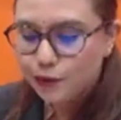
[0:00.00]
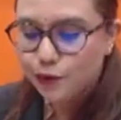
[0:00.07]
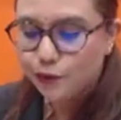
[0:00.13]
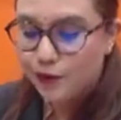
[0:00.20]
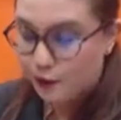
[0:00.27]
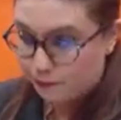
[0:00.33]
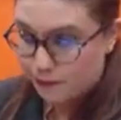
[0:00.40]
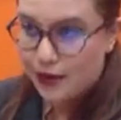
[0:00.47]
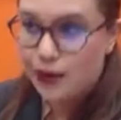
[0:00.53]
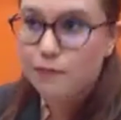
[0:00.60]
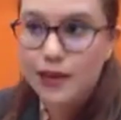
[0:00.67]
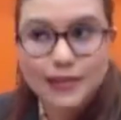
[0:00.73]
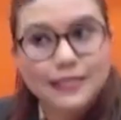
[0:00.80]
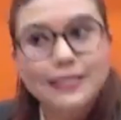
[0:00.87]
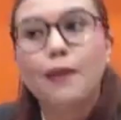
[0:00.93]
to 5 p.m.
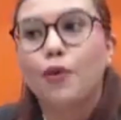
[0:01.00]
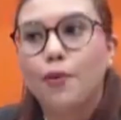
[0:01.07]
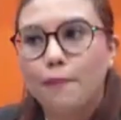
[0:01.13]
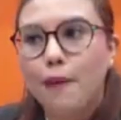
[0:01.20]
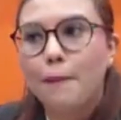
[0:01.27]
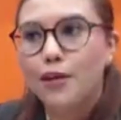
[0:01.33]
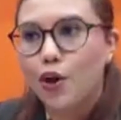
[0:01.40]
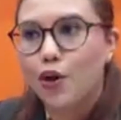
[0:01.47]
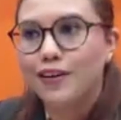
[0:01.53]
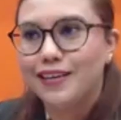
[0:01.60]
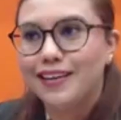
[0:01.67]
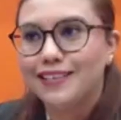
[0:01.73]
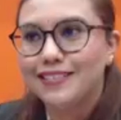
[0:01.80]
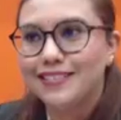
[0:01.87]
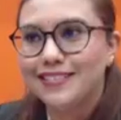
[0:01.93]
except on public
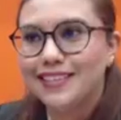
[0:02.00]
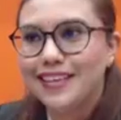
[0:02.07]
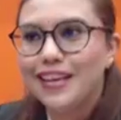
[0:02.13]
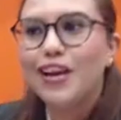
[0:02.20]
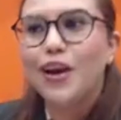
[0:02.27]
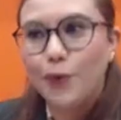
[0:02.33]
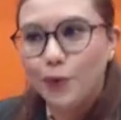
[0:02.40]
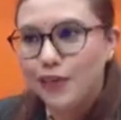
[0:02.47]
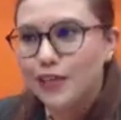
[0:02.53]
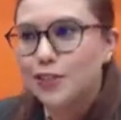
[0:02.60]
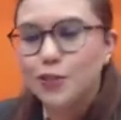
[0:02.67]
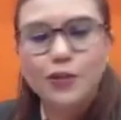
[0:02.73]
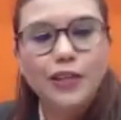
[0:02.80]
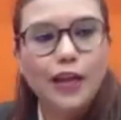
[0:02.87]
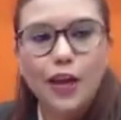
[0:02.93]
holidays. Okay,
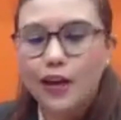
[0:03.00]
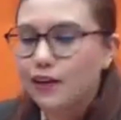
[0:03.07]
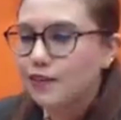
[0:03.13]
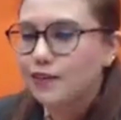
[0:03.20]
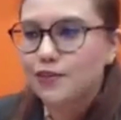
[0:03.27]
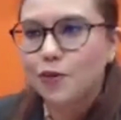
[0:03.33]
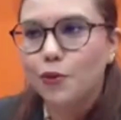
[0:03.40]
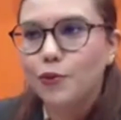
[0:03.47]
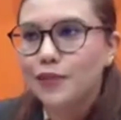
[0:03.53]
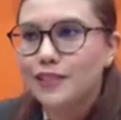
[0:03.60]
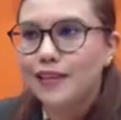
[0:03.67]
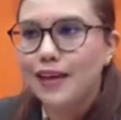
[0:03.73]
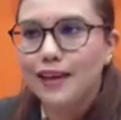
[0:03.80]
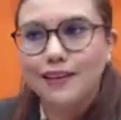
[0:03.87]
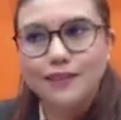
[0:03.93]
so it's always
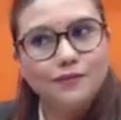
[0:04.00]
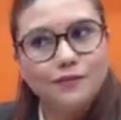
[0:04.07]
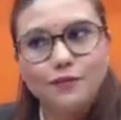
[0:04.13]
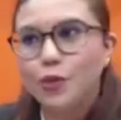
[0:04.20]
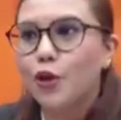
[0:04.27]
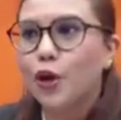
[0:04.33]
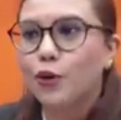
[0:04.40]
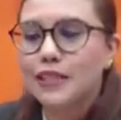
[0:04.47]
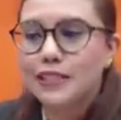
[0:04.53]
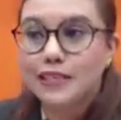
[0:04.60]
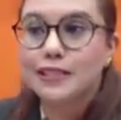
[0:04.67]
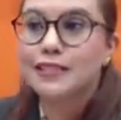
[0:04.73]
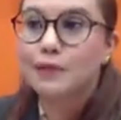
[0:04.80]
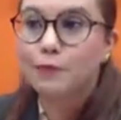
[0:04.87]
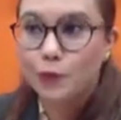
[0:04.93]
there. You can always
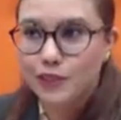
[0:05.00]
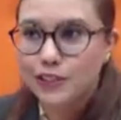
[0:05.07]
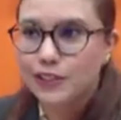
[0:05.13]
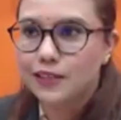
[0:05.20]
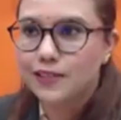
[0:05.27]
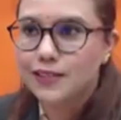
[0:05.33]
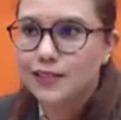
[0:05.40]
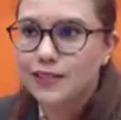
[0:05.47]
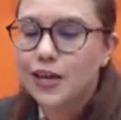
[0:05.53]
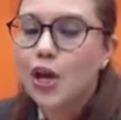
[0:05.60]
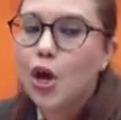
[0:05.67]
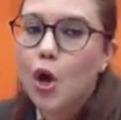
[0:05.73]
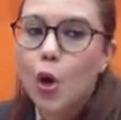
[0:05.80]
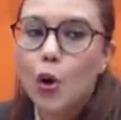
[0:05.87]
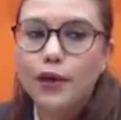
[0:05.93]
ask them questions.
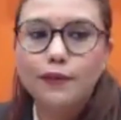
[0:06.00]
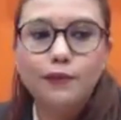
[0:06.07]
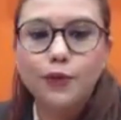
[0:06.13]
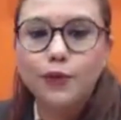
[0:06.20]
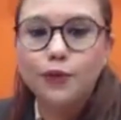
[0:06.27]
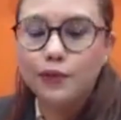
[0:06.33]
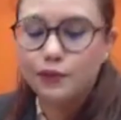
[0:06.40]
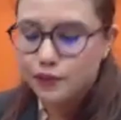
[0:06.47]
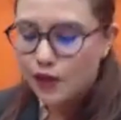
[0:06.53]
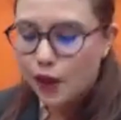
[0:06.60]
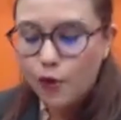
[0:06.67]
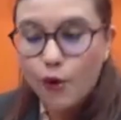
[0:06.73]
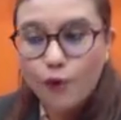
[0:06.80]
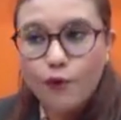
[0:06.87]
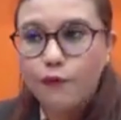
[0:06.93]
Or if it's out
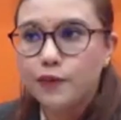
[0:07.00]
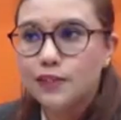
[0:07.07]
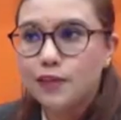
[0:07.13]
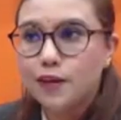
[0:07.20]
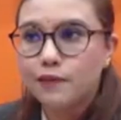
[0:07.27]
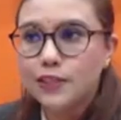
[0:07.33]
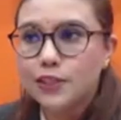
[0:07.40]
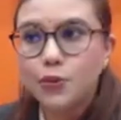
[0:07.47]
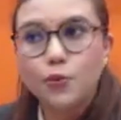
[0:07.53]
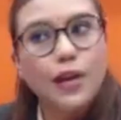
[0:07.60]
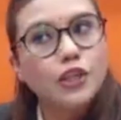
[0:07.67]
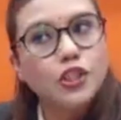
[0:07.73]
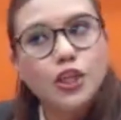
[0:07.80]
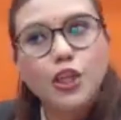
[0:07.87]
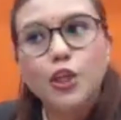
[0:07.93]
of office hours, you can
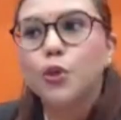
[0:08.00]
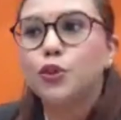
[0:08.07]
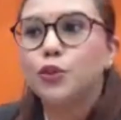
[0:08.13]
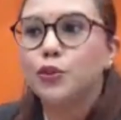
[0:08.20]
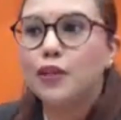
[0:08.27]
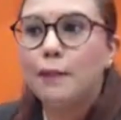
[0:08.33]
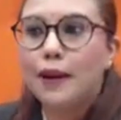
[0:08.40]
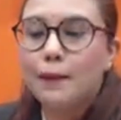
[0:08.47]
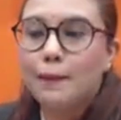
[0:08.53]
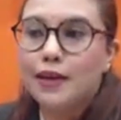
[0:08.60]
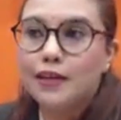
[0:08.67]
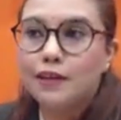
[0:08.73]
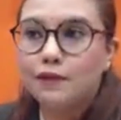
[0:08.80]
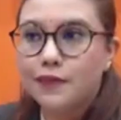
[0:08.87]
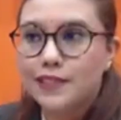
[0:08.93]
actually go to nearby
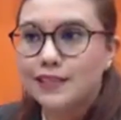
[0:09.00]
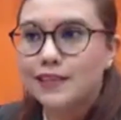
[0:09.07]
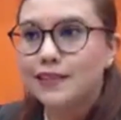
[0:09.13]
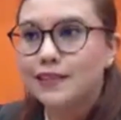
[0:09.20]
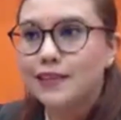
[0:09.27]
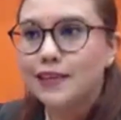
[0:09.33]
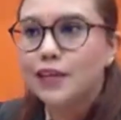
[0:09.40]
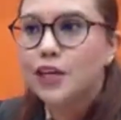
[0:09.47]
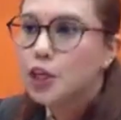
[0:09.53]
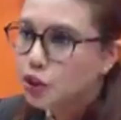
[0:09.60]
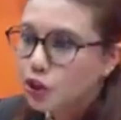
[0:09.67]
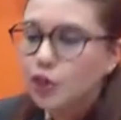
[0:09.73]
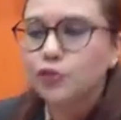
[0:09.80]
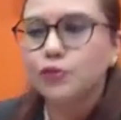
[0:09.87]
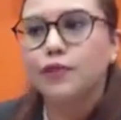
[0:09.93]
medical facility,
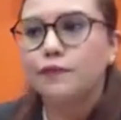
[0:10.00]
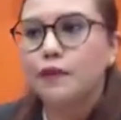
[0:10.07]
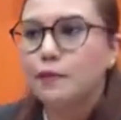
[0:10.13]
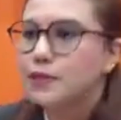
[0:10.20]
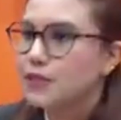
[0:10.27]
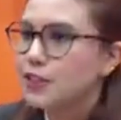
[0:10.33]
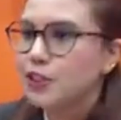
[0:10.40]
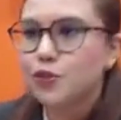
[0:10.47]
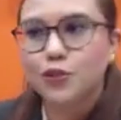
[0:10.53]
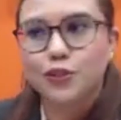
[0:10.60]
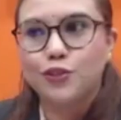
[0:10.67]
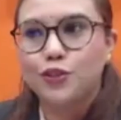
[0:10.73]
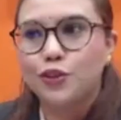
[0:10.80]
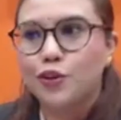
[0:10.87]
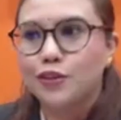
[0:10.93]
talk to the pharmacist, talk to
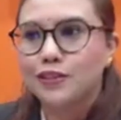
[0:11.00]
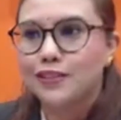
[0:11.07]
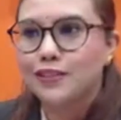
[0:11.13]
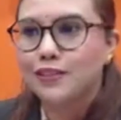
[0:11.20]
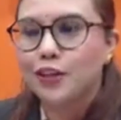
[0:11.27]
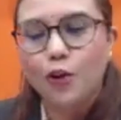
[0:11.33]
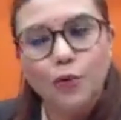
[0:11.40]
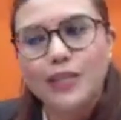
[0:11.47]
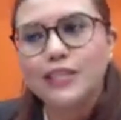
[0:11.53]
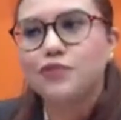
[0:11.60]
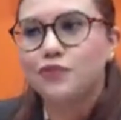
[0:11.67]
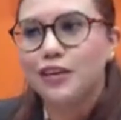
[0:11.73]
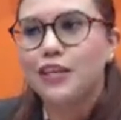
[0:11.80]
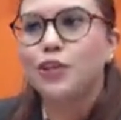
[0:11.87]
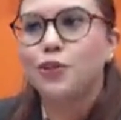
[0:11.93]
the doctor. They're always
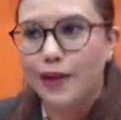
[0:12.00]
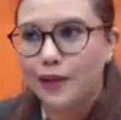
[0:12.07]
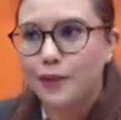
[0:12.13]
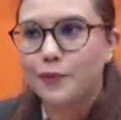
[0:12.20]
ready to help.